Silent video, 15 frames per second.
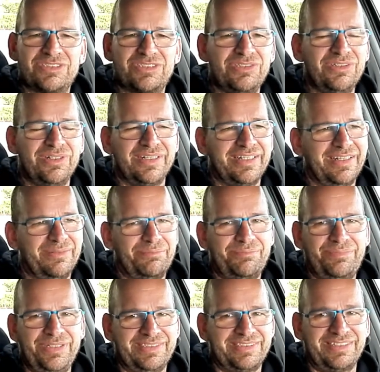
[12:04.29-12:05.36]
a
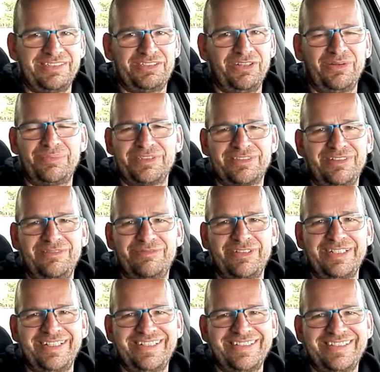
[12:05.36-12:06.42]
pizza shop or
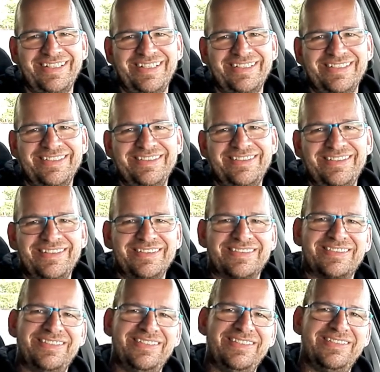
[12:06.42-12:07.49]
something like that. Let's
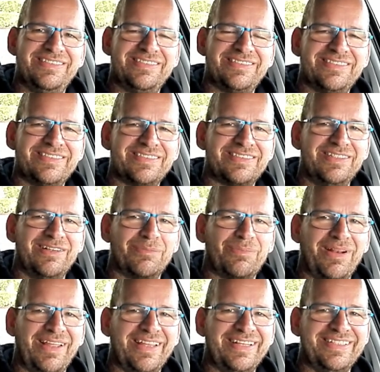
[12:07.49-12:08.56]
see, it's not
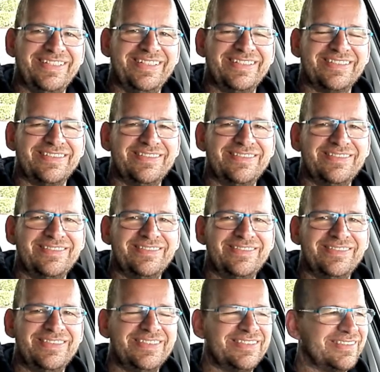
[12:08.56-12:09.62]
planned yet.
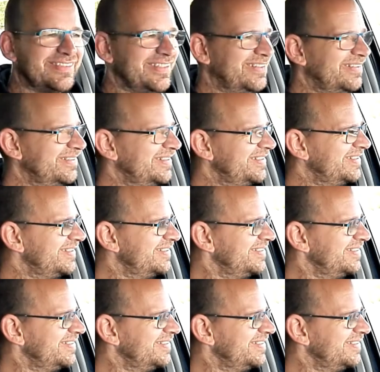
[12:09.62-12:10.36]
So